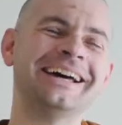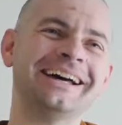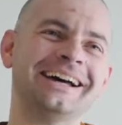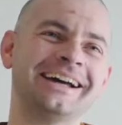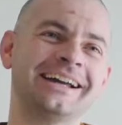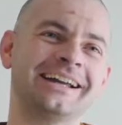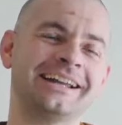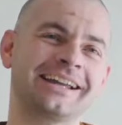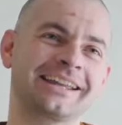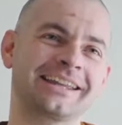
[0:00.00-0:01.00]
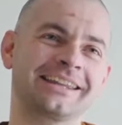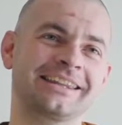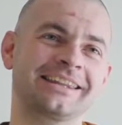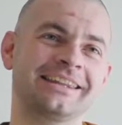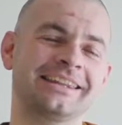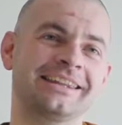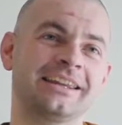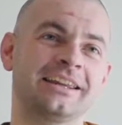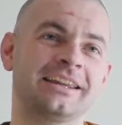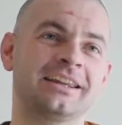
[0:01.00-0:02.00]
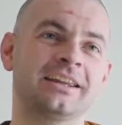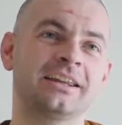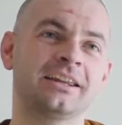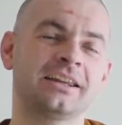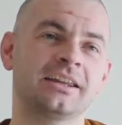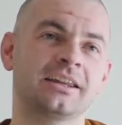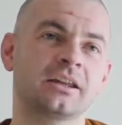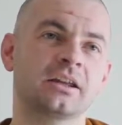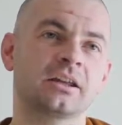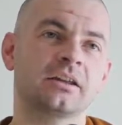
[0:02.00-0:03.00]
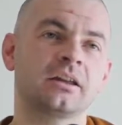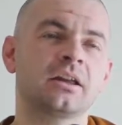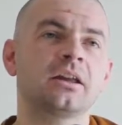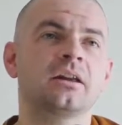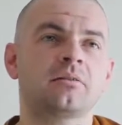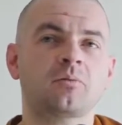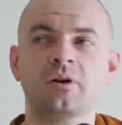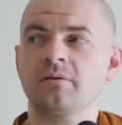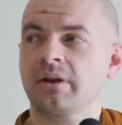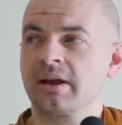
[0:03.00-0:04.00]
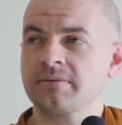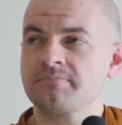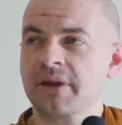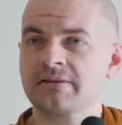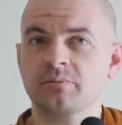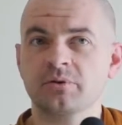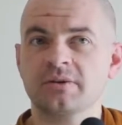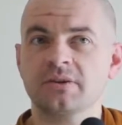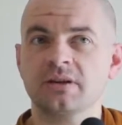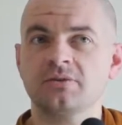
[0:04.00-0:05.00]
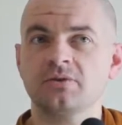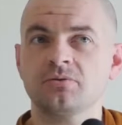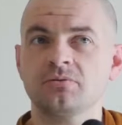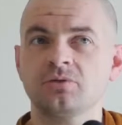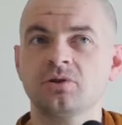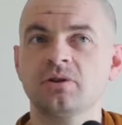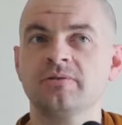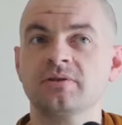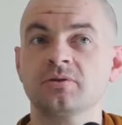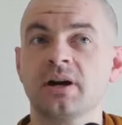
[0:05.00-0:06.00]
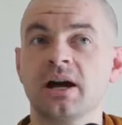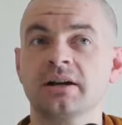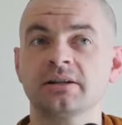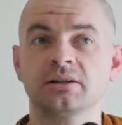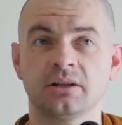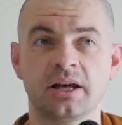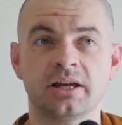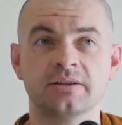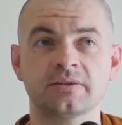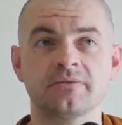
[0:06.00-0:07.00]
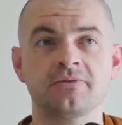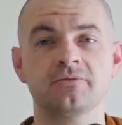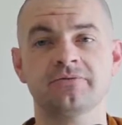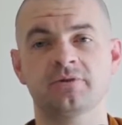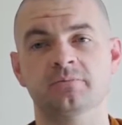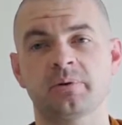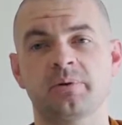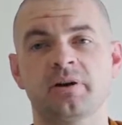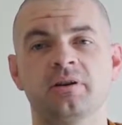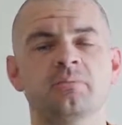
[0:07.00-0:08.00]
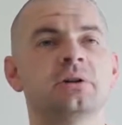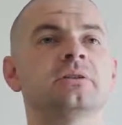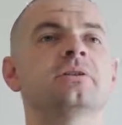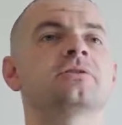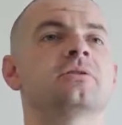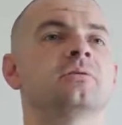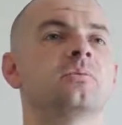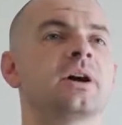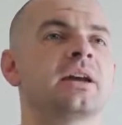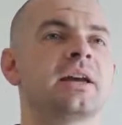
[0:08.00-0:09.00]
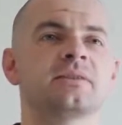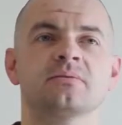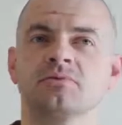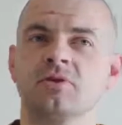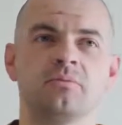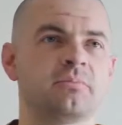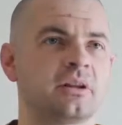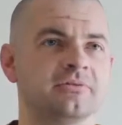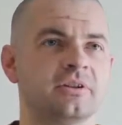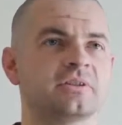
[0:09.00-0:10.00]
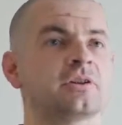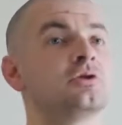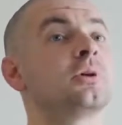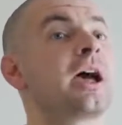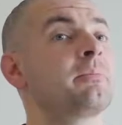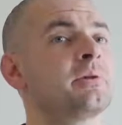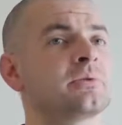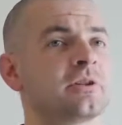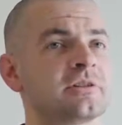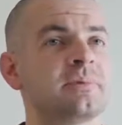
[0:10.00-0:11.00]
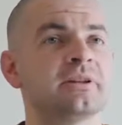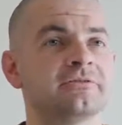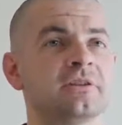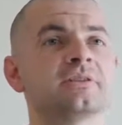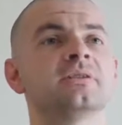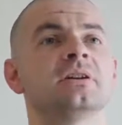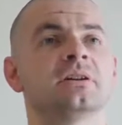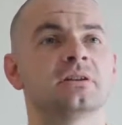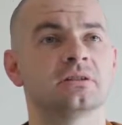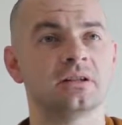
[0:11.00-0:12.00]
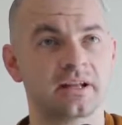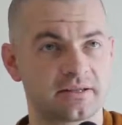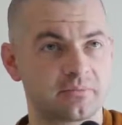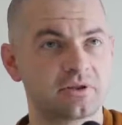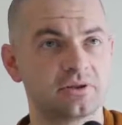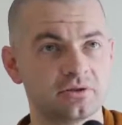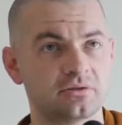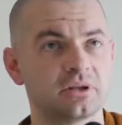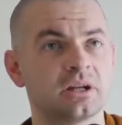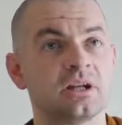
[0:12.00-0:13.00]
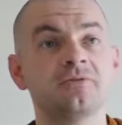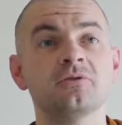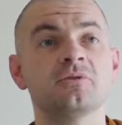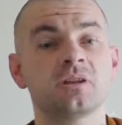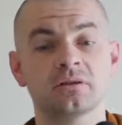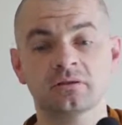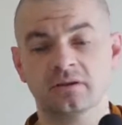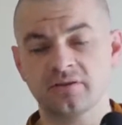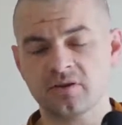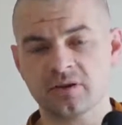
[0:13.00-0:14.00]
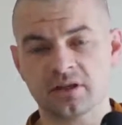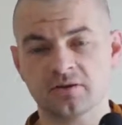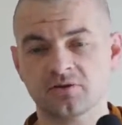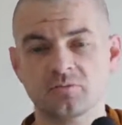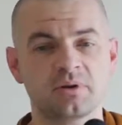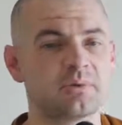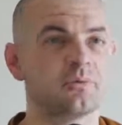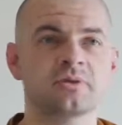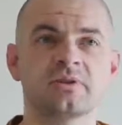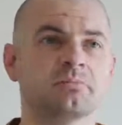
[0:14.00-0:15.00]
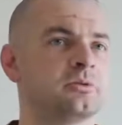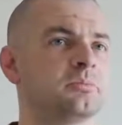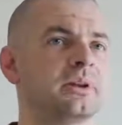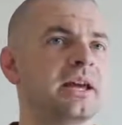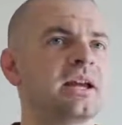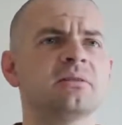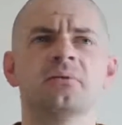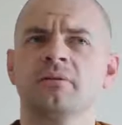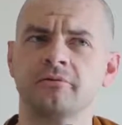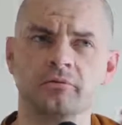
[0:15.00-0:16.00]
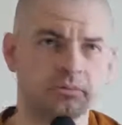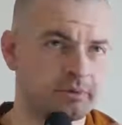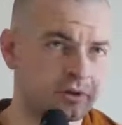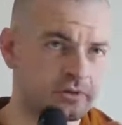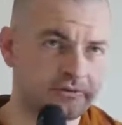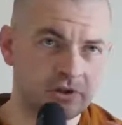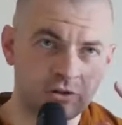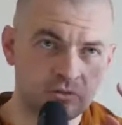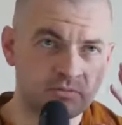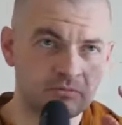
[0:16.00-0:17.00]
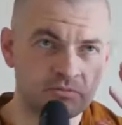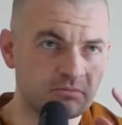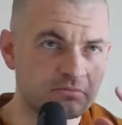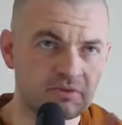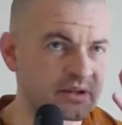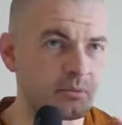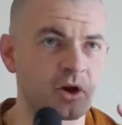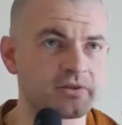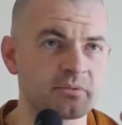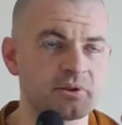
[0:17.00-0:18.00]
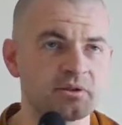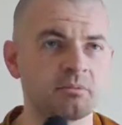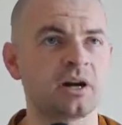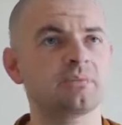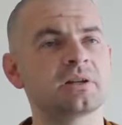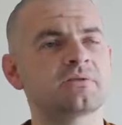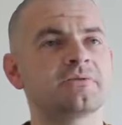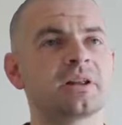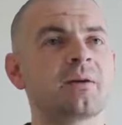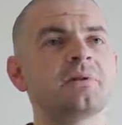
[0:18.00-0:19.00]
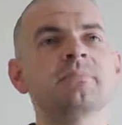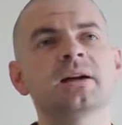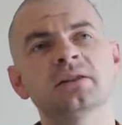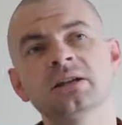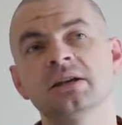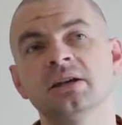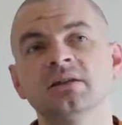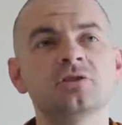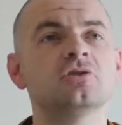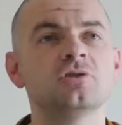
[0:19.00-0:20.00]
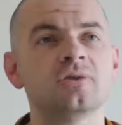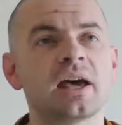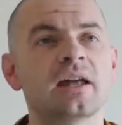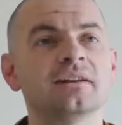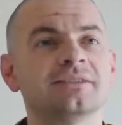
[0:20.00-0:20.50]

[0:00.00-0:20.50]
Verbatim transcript: a meal? Or for the renunciant, should it be a meal? Well, as the Buddha says, you give as your heart inclines. If you feel preparing a meal in a certain way has certain benefits and you're happy with those benefits, then that's up to you. If you think it should be a bit more simple or plain because for you some concept in your mind makes you feel happy about that, then you do that.